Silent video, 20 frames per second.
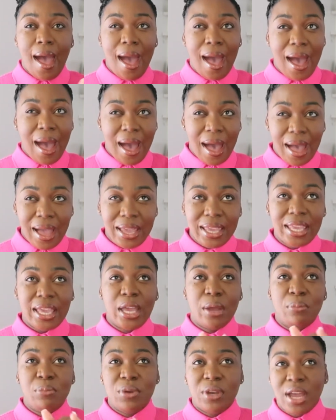I
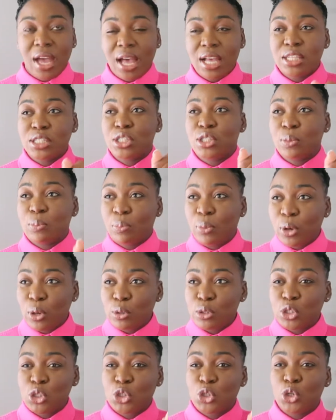am not
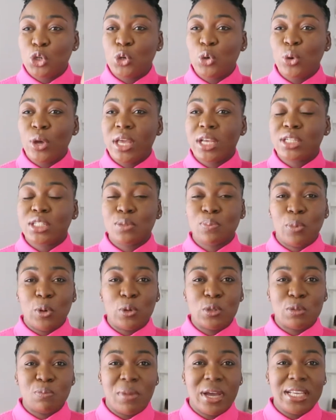supposed to
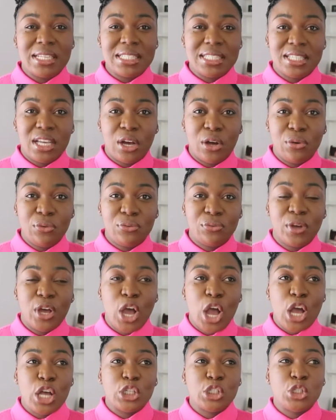expose myself
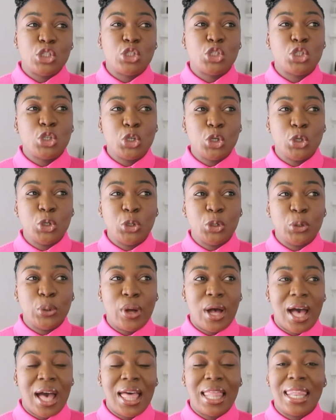
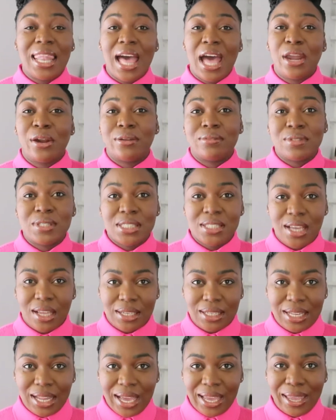to a lot of
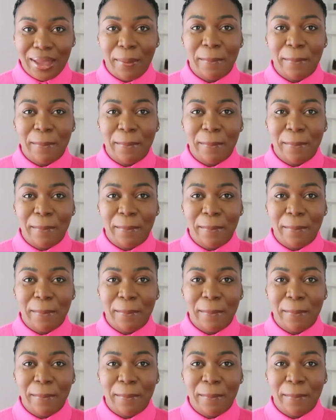sunlight,